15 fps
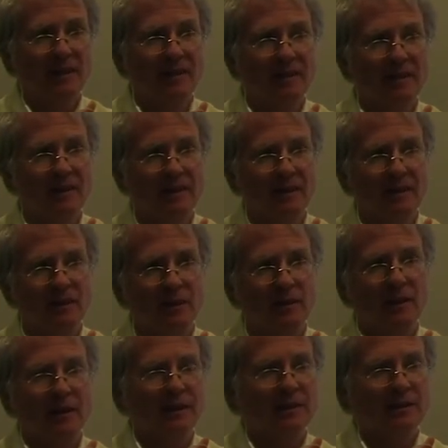by
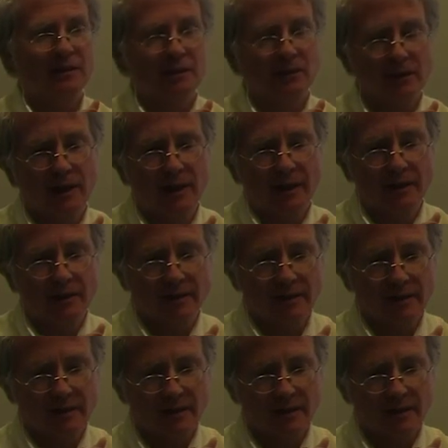trying to screen out.